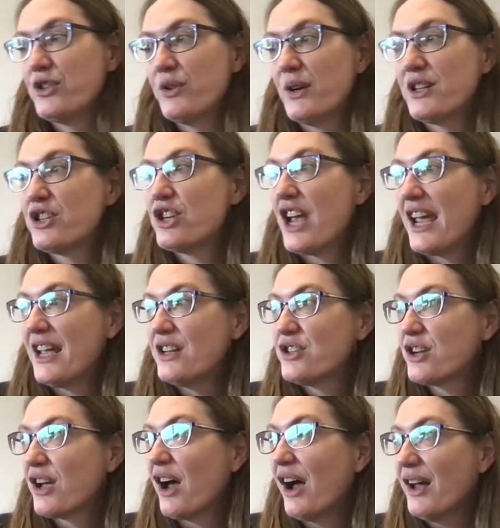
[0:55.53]
change in
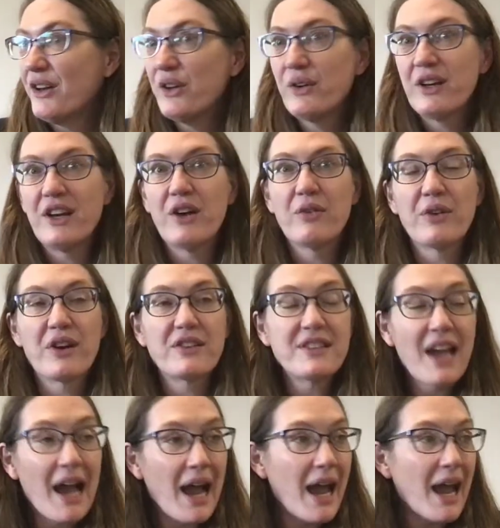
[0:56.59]
continuity over
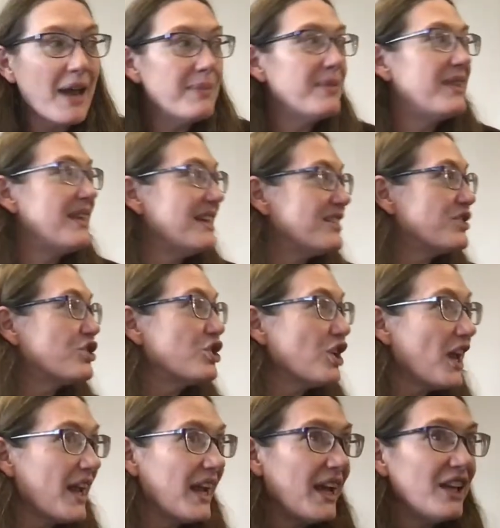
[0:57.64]
time. This
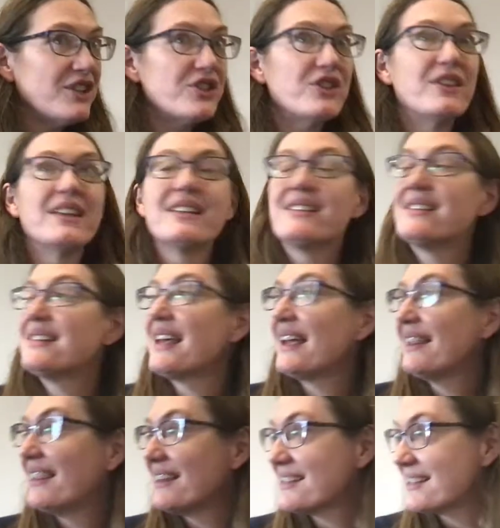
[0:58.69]
changed, this
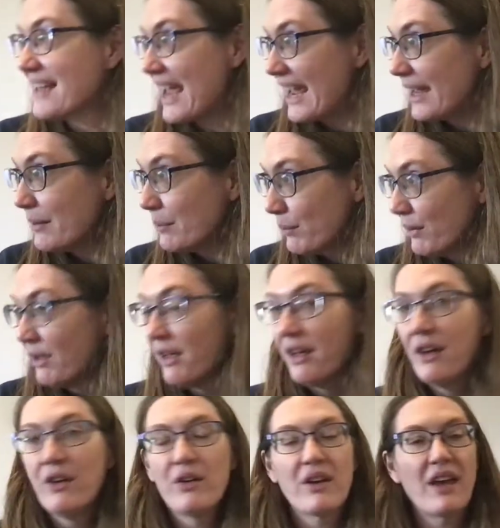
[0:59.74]
stayed the same.
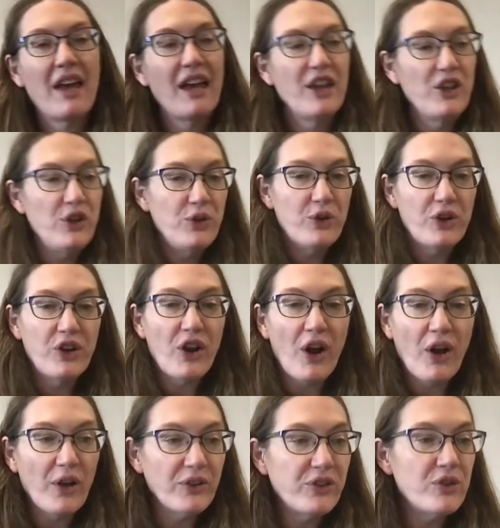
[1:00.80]
Okay, you could
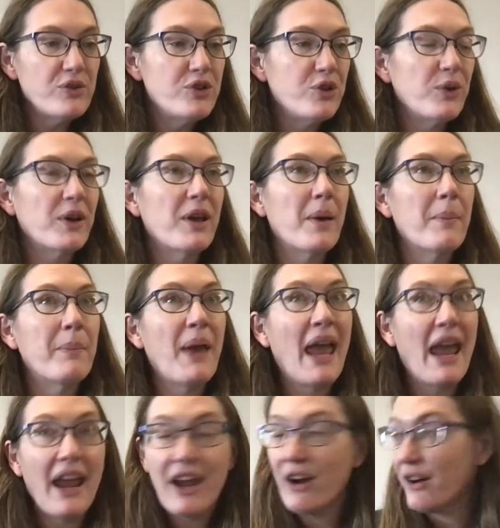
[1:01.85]
also do a
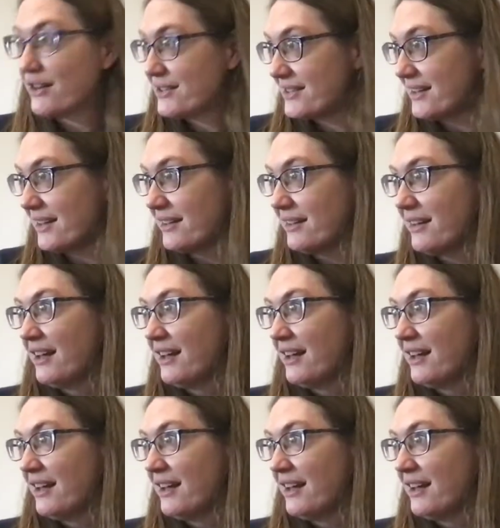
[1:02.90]
comparison.